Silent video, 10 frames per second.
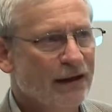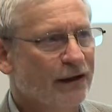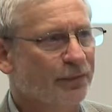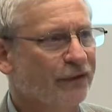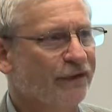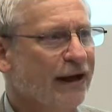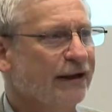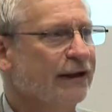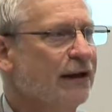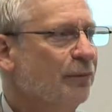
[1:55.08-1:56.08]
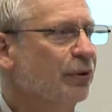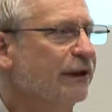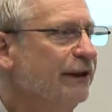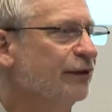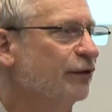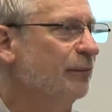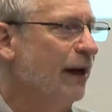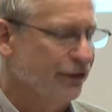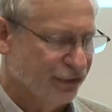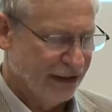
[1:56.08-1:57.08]
The prevailing political
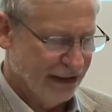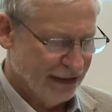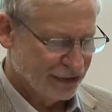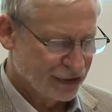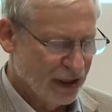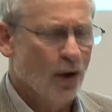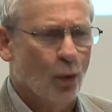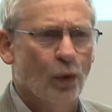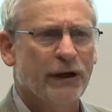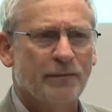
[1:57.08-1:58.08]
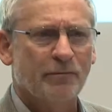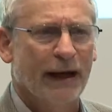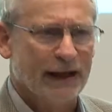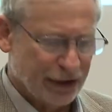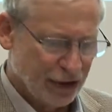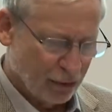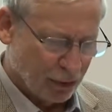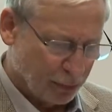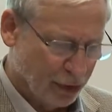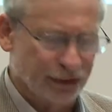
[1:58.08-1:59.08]
mantra is, we make no
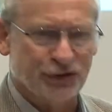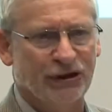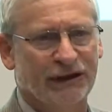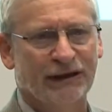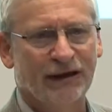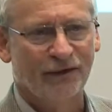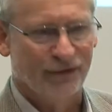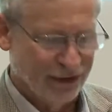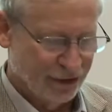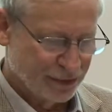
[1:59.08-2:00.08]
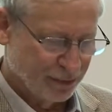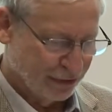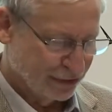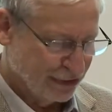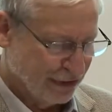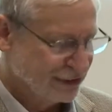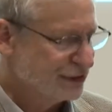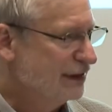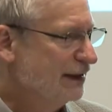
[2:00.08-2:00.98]
apology for those policies.